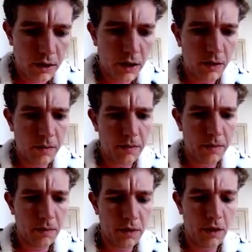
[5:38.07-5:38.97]
So,
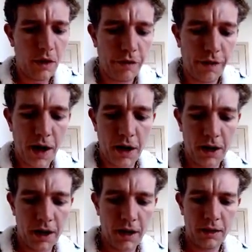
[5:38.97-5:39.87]
no
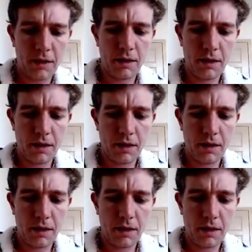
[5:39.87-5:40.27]
fire yet.